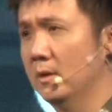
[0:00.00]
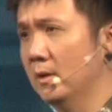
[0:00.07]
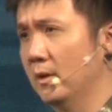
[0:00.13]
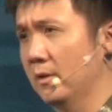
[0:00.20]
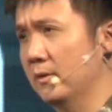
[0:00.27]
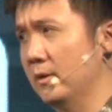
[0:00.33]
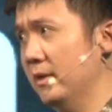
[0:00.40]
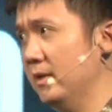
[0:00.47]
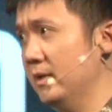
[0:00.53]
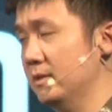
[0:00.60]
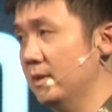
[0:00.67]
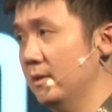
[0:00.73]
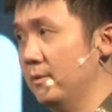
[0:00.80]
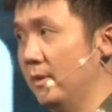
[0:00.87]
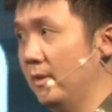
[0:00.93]
So I think
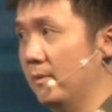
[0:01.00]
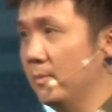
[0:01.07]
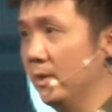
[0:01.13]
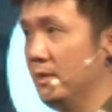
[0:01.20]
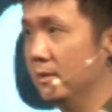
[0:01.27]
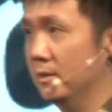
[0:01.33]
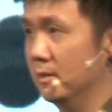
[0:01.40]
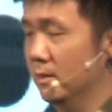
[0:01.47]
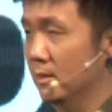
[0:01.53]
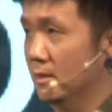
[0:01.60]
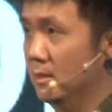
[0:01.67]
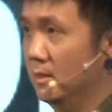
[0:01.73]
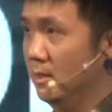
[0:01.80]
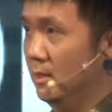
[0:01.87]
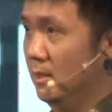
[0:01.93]
there has been
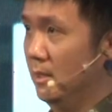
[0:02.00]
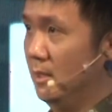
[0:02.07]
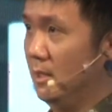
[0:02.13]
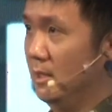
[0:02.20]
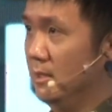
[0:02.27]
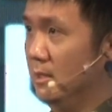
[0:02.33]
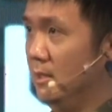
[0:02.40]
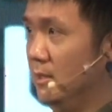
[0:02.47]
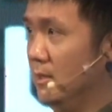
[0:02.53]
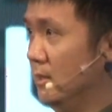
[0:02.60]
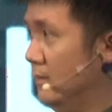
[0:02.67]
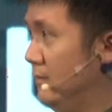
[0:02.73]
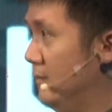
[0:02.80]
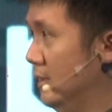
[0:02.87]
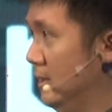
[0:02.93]
a lot
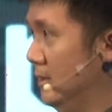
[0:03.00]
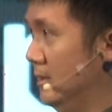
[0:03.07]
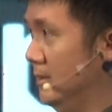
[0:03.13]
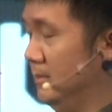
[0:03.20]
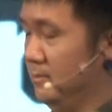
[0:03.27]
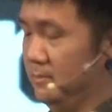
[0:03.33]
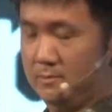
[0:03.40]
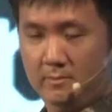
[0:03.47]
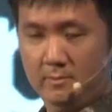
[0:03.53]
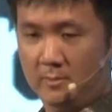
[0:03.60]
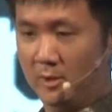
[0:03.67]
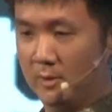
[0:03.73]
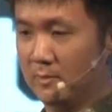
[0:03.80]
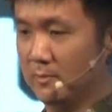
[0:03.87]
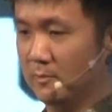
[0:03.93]
of
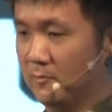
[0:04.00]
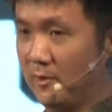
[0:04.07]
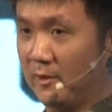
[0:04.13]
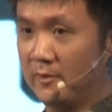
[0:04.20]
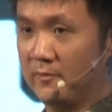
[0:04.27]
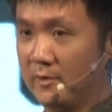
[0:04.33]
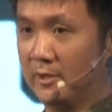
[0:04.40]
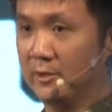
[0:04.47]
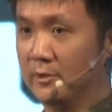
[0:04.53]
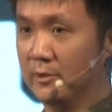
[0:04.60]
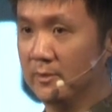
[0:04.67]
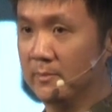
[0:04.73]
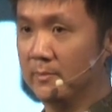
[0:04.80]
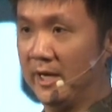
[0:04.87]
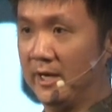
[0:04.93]
very, very good
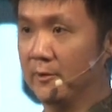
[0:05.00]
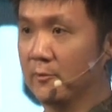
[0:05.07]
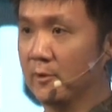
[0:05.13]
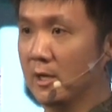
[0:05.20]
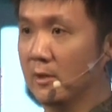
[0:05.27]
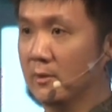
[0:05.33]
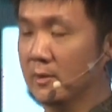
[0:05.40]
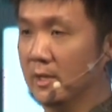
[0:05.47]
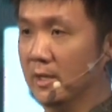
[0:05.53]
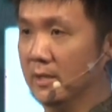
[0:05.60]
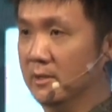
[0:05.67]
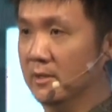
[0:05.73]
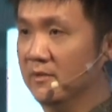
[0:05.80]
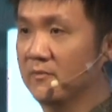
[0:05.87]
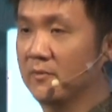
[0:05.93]
background
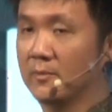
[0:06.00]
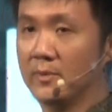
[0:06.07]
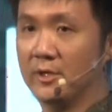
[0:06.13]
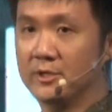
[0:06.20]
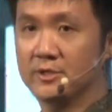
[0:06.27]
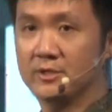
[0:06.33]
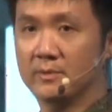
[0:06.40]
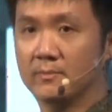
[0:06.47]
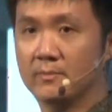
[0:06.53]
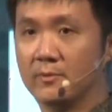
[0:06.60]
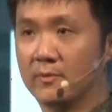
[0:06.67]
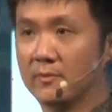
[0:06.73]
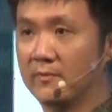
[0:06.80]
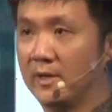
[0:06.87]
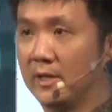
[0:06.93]
and information
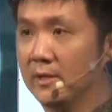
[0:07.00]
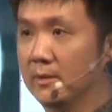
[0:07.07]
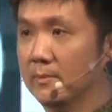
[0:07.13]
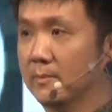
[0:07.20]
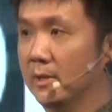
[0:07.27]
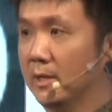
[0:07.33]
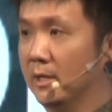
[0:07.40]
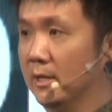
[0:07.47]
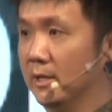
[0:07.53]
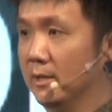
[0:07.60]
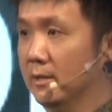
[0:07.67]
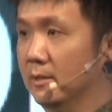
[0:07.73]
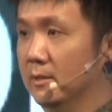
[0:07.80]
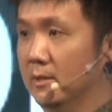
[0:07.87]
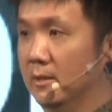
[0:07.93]
provided by
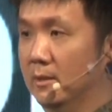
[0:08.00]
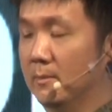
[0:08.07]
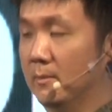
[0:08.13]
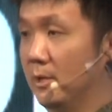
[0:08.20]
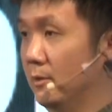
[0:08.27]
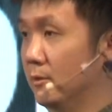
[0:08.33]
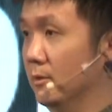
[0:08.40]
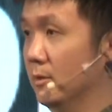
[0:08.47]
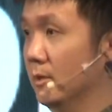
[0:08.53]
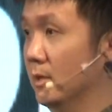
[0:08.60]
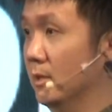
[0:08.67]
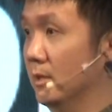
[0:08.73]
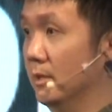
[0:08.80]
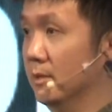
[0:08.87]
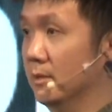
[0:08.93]
Marco
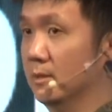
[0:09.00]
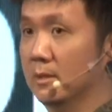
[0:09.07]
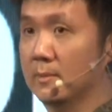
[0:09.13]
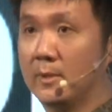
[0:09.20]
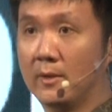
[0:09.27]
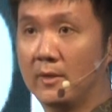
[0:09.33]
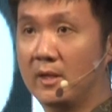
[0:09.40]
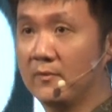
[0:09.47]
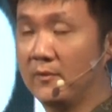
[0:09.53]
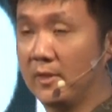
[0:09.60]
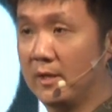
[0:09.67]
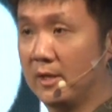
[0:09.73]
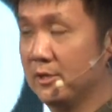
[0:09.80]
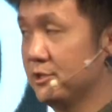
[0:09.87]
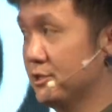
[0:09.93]
earlier about Southeast
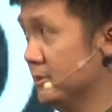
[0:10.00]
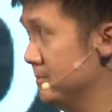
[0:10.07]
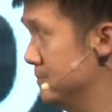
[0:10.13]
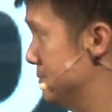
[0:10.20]
Asia.